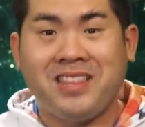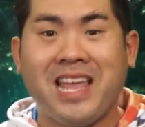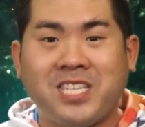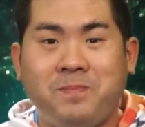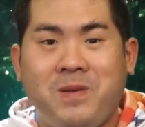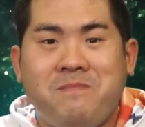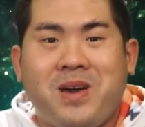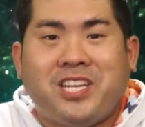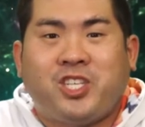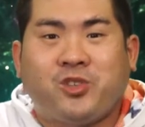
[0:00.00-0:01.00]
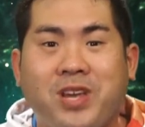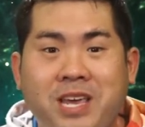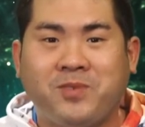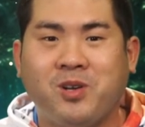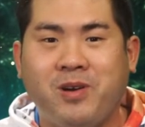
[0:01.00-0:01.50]
That's been my
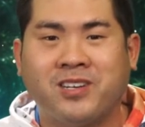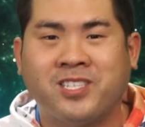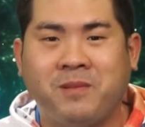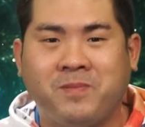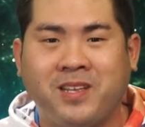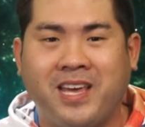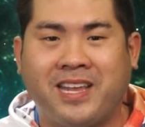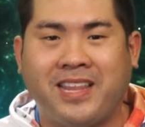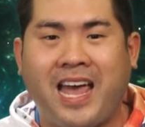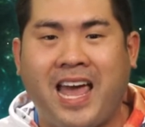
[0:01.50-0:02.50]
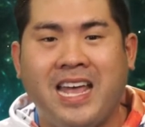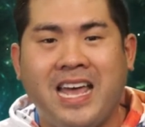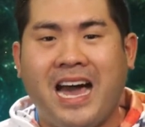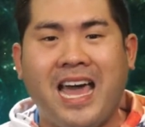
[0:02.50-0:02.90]
dream to wear something like that.